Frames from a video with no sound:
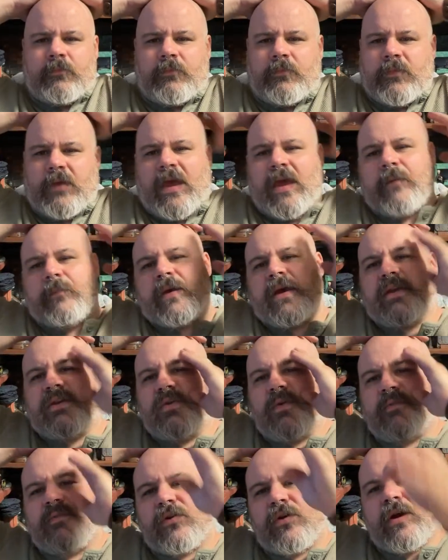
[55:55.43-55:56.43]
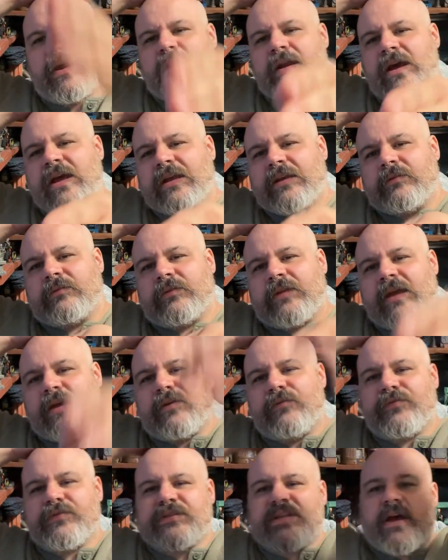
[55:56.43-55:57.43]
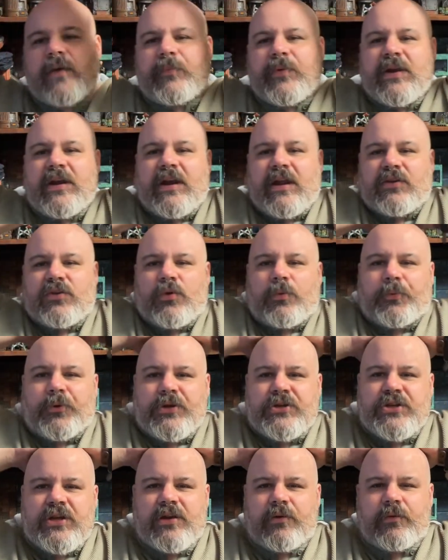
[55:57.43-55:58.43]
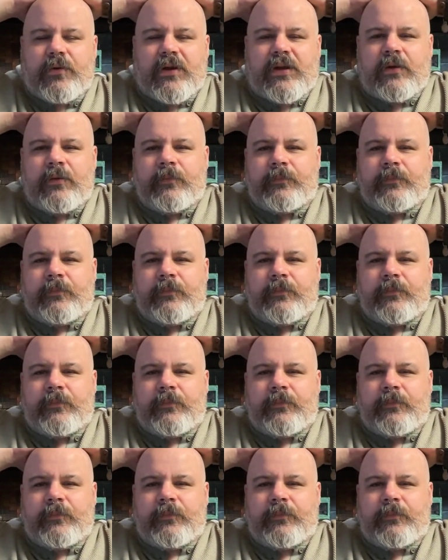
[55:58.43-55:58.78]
Hey man, you have a great night. Thank you for stopping in. I do appreciate it, Rick.